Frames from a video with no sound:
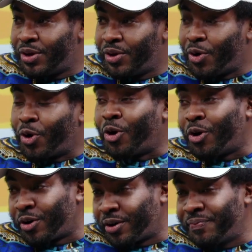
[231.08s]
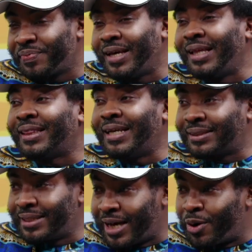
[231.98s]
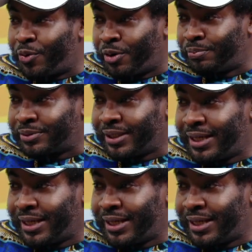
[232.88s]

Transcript: or intestinal worms.